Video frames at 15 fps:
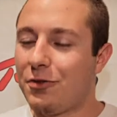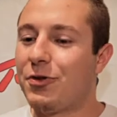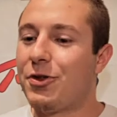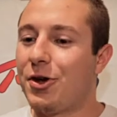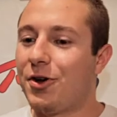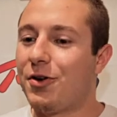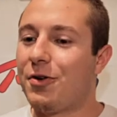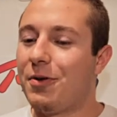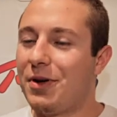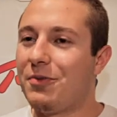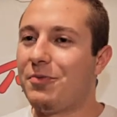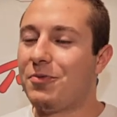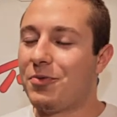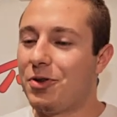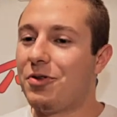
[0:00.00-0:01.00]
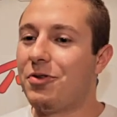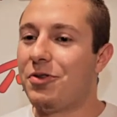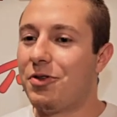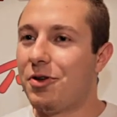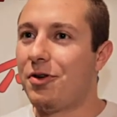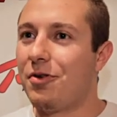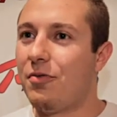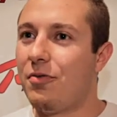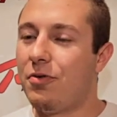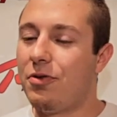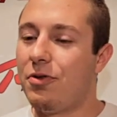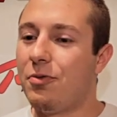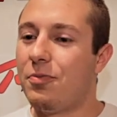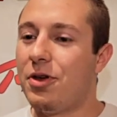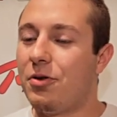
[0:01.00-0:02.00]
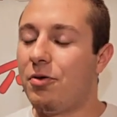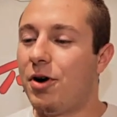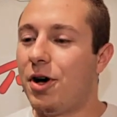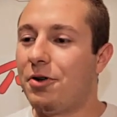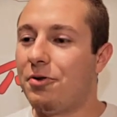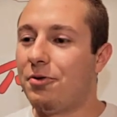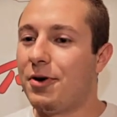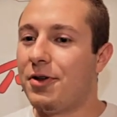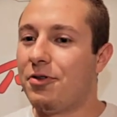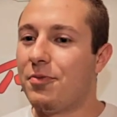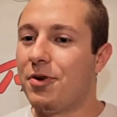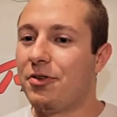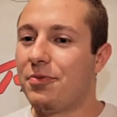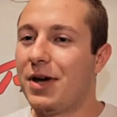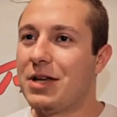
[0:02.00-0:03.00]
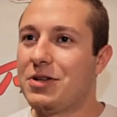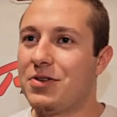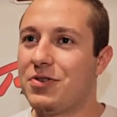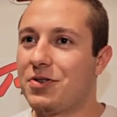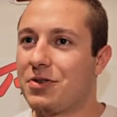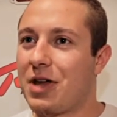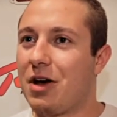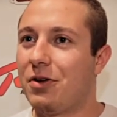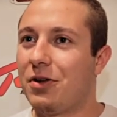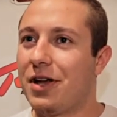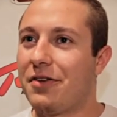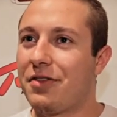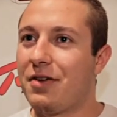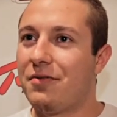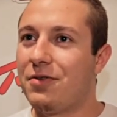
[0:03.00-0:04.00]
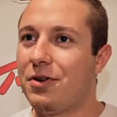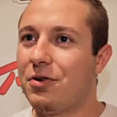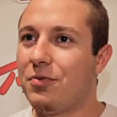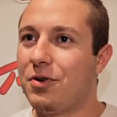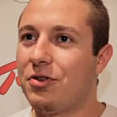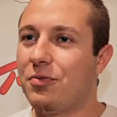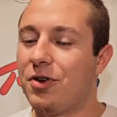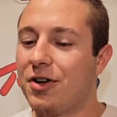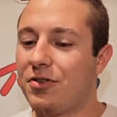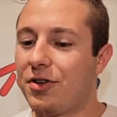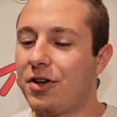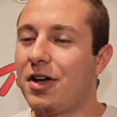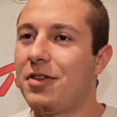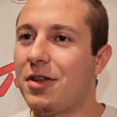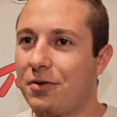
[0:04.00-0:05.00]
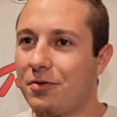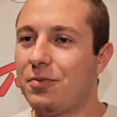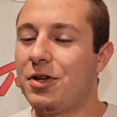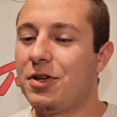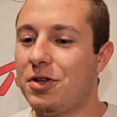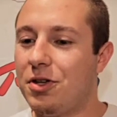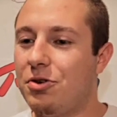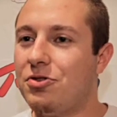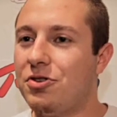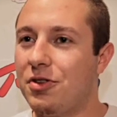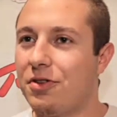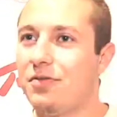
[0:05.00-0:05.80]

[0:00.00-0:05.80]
still, I mean, to, to, to be the one who wins the most matches and outlasts that field and wins the bracelet, I think would be huge in